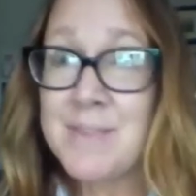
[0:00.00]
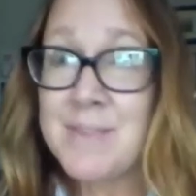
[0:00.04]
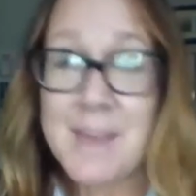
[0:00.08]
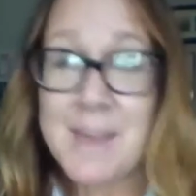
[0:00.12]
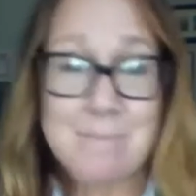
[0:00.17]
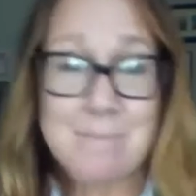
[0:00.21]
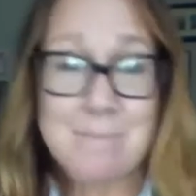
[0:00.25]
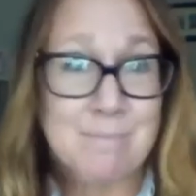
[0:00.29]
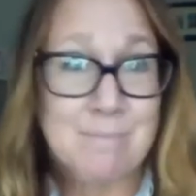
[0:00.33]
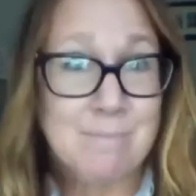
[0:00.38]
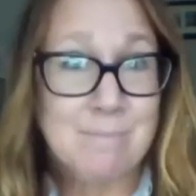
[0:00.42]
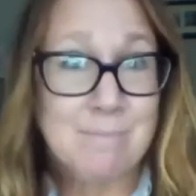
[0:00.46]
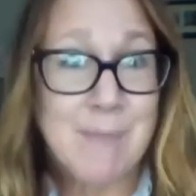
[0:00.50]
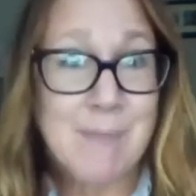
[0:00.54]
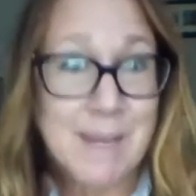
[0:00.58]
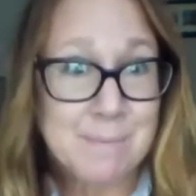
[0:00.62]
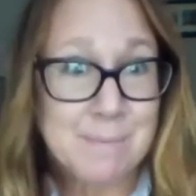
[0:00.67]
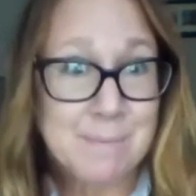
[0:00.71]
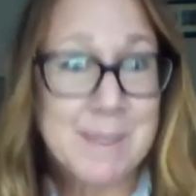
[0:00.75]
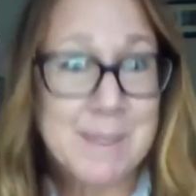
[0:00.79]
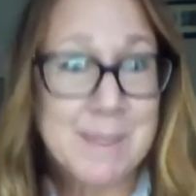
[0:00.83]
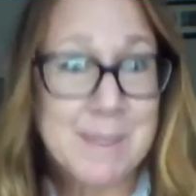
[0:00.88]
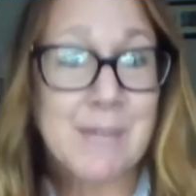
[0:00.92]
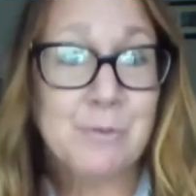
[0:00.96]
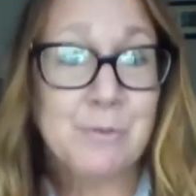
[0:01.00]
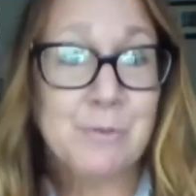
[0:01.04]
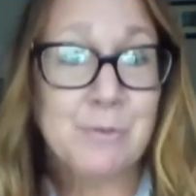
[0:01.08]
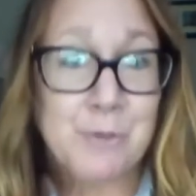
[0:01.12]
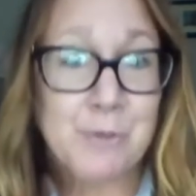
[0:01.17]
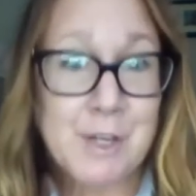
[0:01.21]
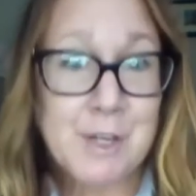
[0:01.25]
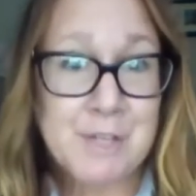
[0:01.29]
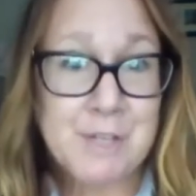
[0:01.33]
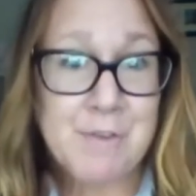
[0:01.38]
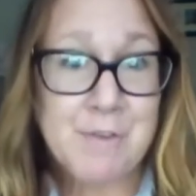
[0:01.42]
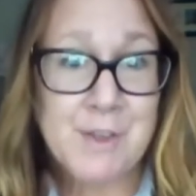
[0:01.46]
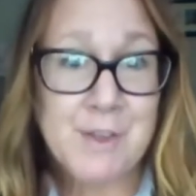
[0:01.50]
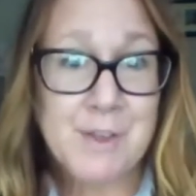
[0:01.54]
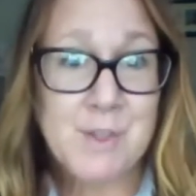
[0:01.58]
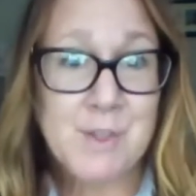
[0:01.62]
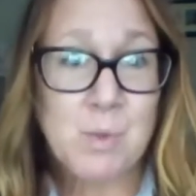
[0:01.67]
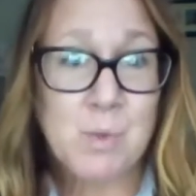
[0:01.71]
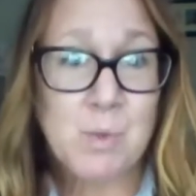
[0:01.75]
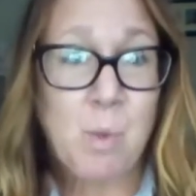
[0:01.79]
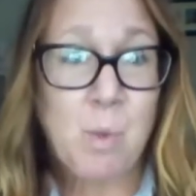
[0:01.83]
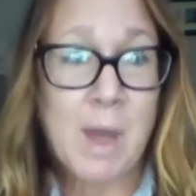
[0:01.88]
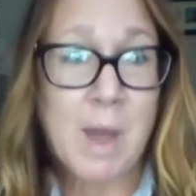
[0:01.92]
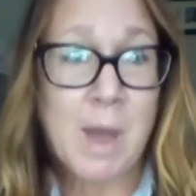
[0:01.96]
that might be in front of
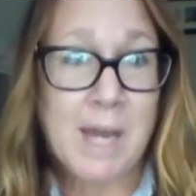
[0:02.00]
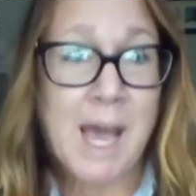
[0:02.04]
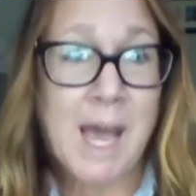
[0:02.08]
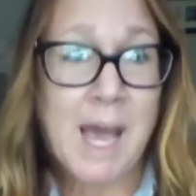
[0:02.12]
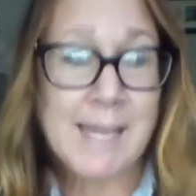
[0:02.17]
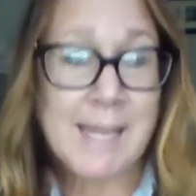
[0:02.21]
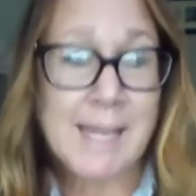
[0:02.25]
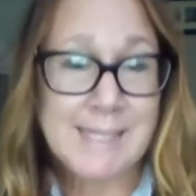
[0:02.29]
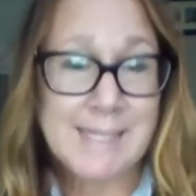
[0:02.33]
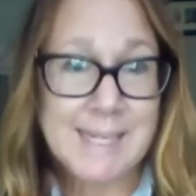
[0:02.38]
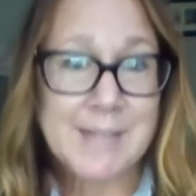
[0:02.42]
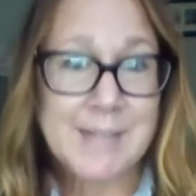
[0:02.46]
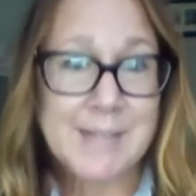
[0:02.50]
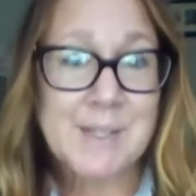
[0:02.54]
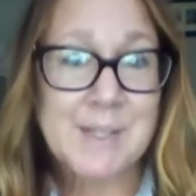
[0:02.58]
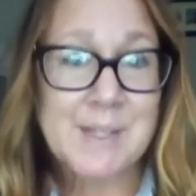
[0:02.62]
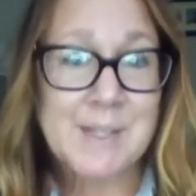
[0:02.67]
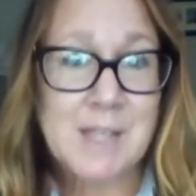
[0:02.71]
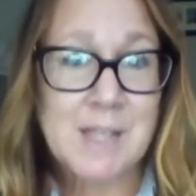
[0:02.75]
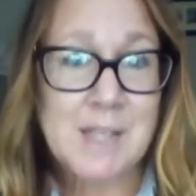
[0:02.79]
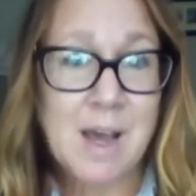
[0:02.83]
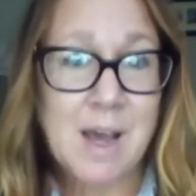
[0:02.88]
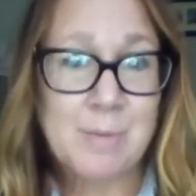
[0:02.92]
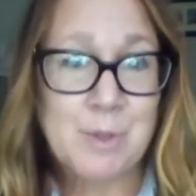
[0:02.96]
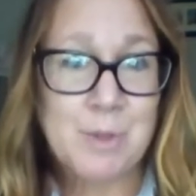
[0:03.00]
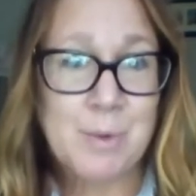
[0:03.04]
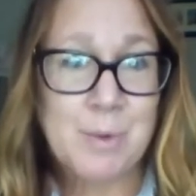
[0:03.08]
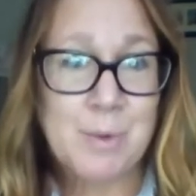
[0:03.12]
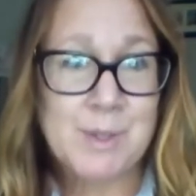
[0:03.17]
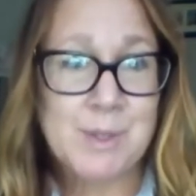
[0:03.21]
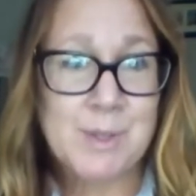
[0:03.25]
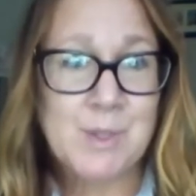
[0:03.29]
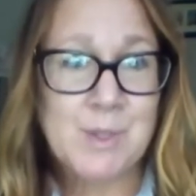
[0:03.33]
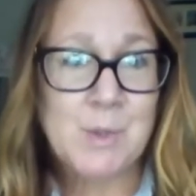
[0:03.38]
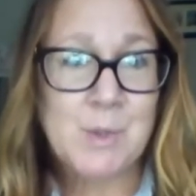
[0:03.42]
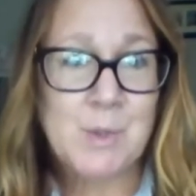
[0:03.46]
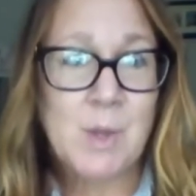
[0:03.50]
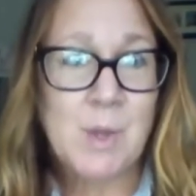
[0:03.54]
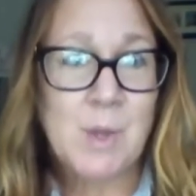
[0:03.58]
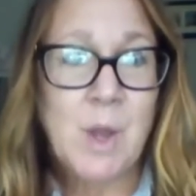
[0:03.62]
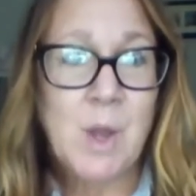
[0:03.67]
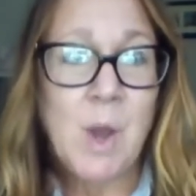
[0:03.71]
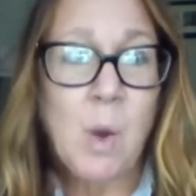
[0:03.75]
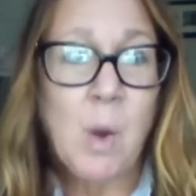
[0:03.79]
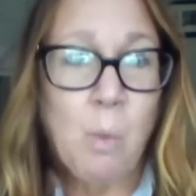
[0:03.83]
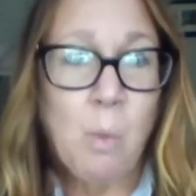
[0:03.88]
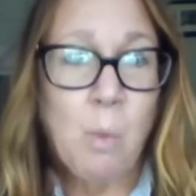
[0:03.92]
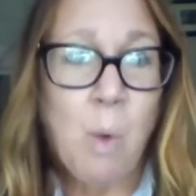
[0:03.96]
us when ideas come to us
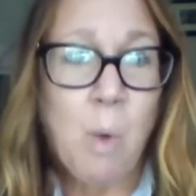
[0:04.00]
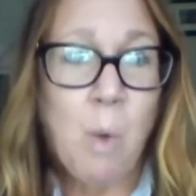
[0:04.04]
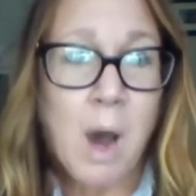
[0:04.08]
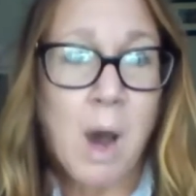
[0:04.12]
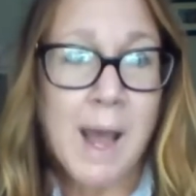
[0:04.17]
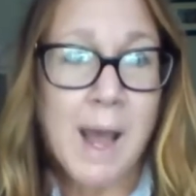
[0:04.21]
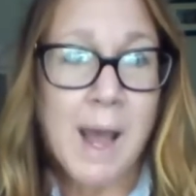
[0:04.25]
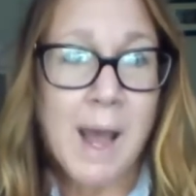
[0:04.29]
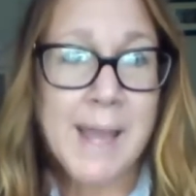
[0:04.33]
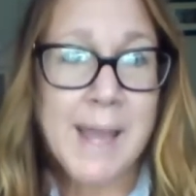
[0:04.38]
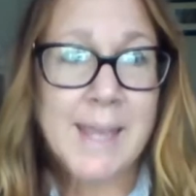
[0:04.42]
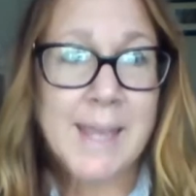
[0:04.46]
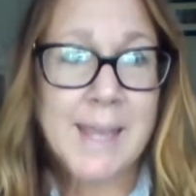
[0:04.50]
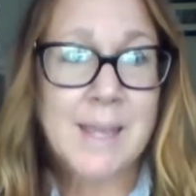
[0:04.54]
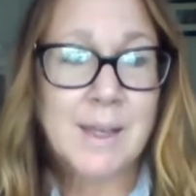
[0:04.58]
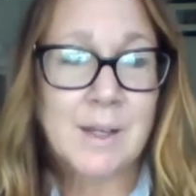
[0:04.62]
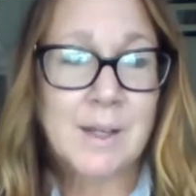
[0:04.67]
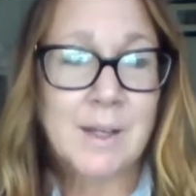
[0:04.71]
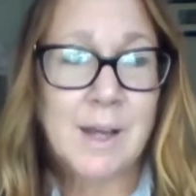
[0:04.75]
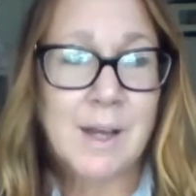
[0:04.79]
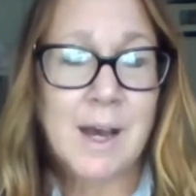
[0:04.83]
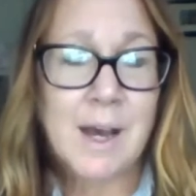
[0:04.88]
why